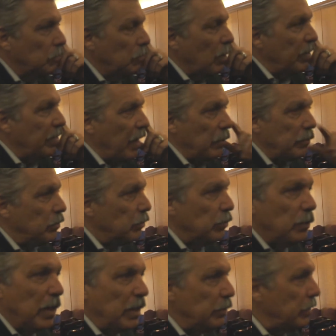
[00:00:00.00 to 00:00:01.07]

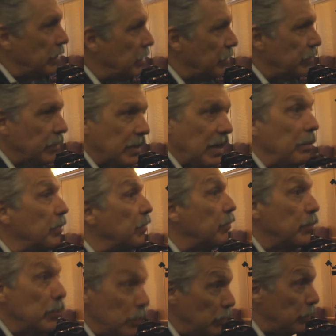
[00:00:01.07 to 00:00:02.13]
1,200 different type of
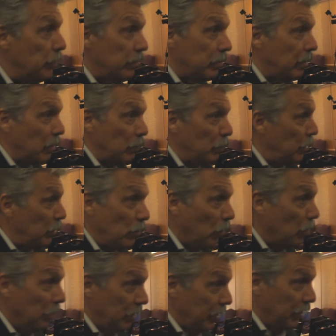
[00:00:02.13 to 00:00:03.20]
foods that we
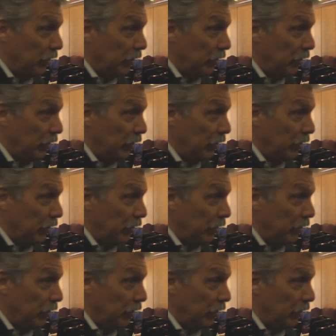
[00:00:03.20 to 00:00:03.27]
normally